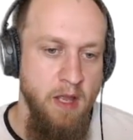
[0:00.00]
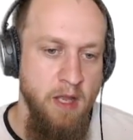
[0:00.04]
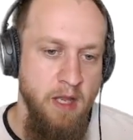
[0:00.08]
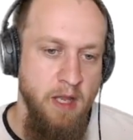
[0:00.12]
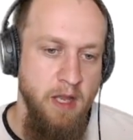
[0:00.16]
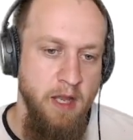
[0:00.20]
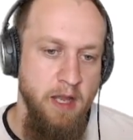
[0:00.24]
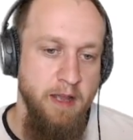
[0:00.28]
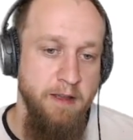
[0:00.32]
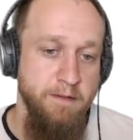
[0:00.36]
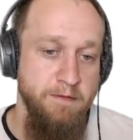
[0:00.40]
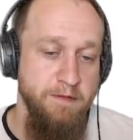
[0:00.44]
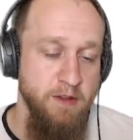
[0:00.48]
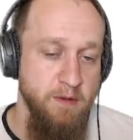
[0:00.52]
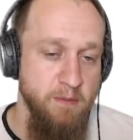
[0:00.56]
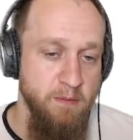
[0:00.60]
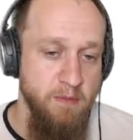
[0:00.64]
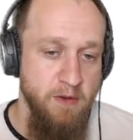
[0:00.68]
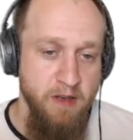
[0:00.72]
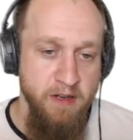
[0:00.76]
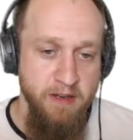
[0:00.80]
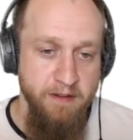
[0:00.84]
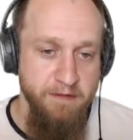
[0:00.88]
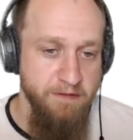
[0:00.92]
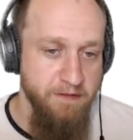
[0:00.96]
If you
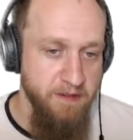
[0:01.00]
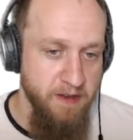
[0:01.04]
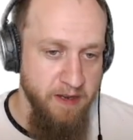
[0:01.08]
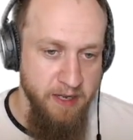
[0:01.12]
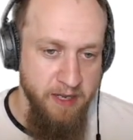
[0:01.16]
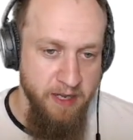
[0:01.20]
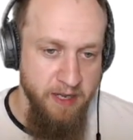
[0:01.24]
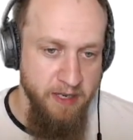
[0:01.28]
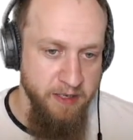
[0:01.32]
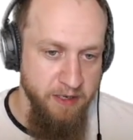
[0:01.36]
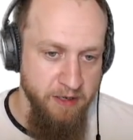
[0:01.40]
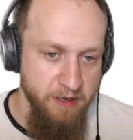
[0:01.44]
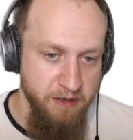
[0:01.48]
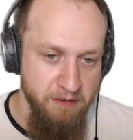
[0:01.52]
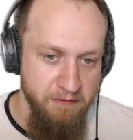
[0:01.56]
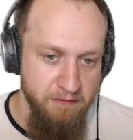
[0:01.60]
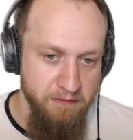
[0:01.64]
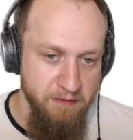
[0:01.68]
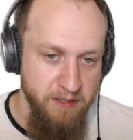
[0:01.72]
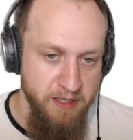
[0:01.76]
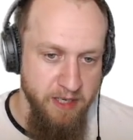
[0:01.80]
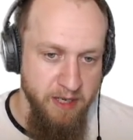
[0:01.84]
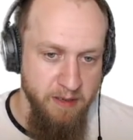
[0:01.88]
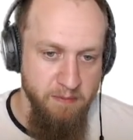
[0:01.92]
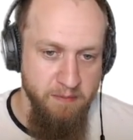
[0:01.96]
modify any of the
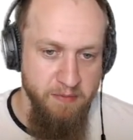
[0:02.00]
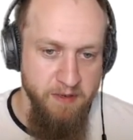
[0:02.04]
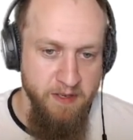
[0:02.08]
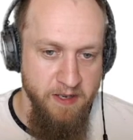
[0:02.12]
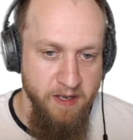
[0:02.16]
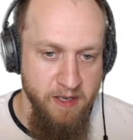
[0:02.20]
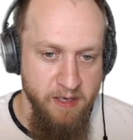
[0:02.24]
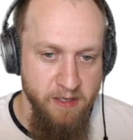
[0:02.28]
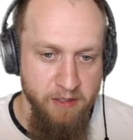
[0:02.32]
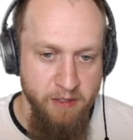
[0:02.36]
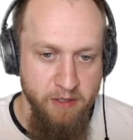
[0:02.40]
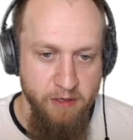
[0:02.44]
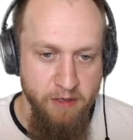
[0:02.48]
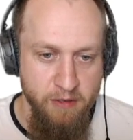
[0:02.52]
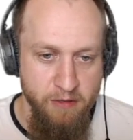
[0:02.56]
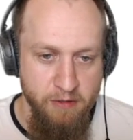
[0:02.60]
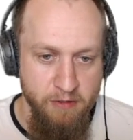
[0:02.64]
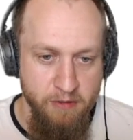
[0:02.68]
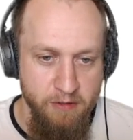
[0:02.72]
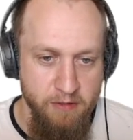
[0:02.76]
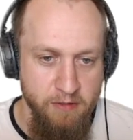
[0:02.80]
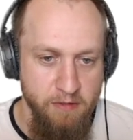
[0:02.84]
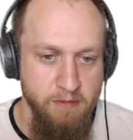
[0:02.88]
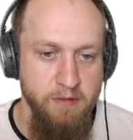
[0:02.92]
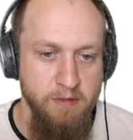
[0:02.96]
MPL code,
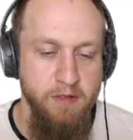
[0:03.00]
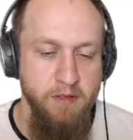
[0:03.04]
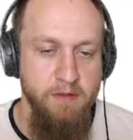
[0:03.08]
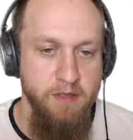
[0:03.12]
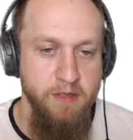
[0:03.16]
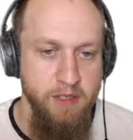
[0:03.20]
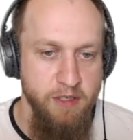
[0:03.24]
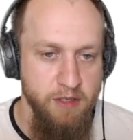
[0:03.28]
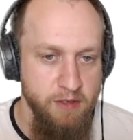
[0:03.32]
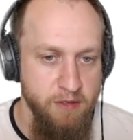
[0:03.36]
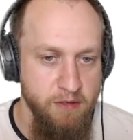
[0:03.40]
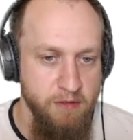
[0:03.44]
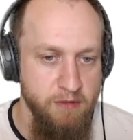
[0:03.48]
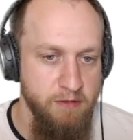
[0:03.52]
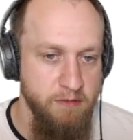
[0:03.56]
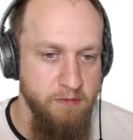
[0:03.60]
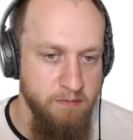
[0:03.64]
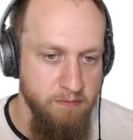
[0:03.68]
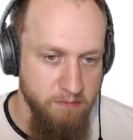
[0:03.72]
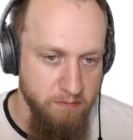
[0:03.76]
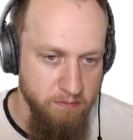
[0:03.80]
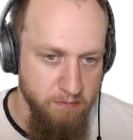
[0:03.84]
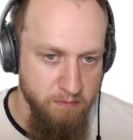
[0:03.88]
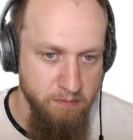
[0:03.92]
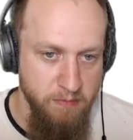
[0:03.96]
you need to
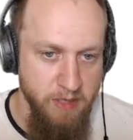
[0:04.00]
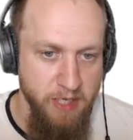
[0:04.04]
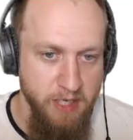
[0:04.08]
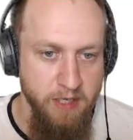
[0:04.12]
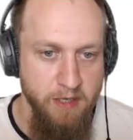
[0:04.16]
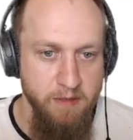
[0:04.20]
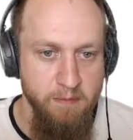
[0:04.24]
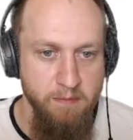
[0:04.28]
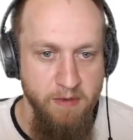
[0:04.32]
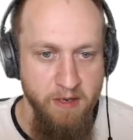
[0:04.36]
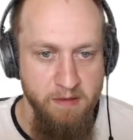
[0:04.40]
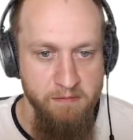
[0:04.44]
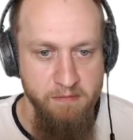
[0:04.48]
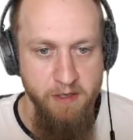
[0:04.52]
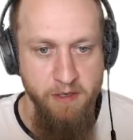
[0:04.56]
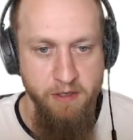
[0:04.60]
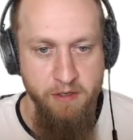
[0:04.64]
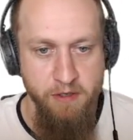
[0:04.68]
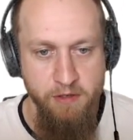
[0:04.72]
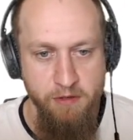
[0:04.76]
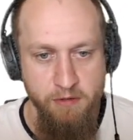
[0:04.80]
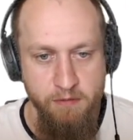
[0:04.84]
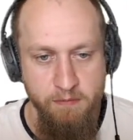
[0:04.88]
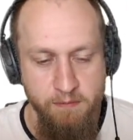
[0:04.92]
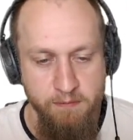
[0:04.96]
make it public.
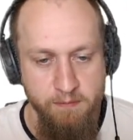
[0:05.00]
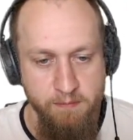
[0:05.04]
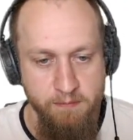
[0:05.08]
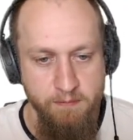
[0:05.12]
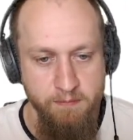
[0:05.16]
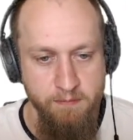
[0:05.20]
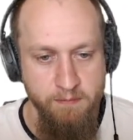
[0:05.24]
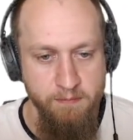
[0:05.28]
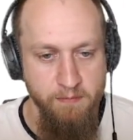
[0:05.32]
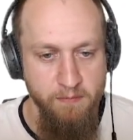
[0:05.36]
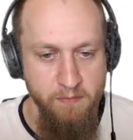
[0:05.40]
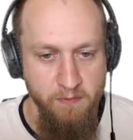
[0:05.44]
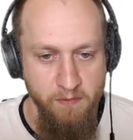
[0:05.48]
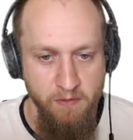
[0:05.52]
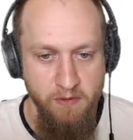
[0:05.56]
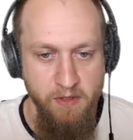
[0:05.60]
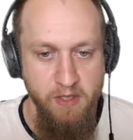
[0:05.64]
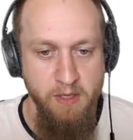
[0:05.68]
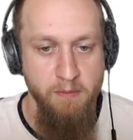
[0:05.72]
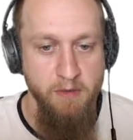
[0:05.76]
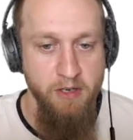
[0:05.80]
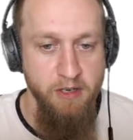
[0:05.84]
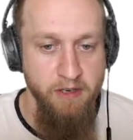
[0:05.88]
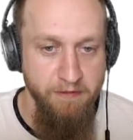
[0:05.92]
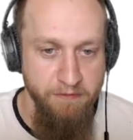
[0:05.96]
The
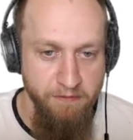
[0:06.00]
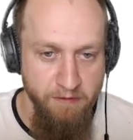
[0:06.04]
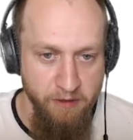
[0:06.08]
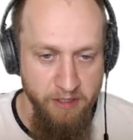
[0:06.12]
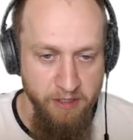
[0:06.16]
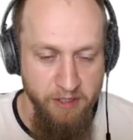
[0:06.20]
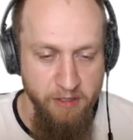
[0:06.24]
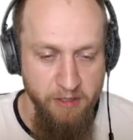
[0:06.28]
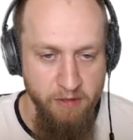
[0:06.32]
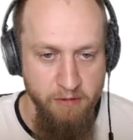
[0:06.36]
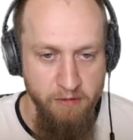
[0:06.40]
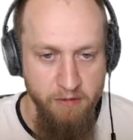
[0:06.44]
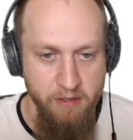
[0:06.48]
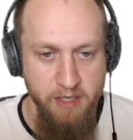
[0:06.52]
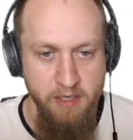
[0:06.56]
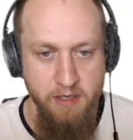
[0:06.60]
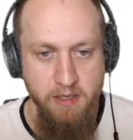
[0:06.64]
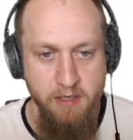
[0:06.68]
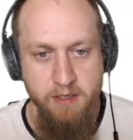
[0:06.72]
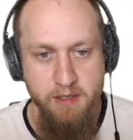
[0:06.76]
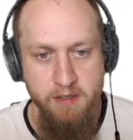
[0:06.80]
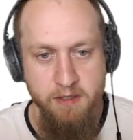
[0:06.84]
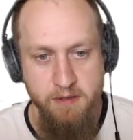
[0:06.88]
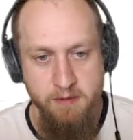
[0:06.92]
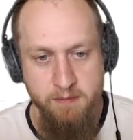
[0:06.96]
modified code, at
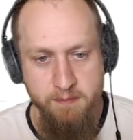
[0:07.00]
least.